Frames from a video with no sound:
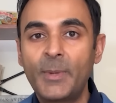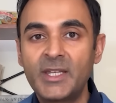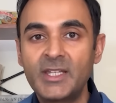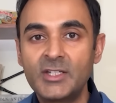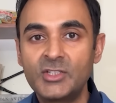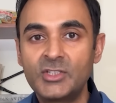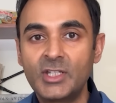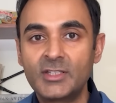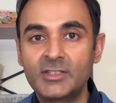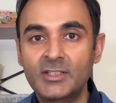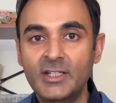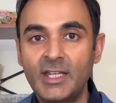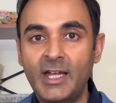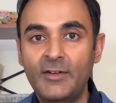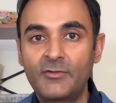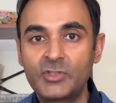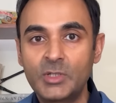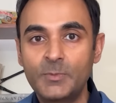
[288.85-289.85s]
but it
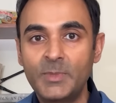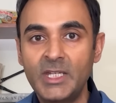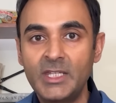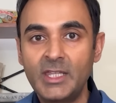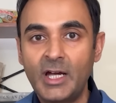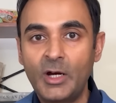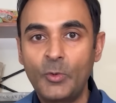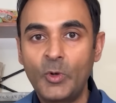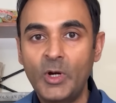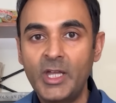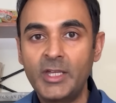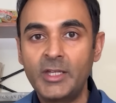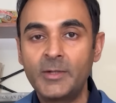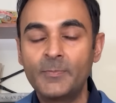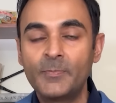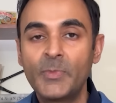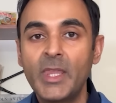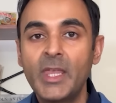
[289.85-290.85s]
doesn't have to be that
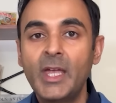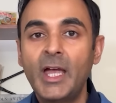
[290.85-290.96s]
way.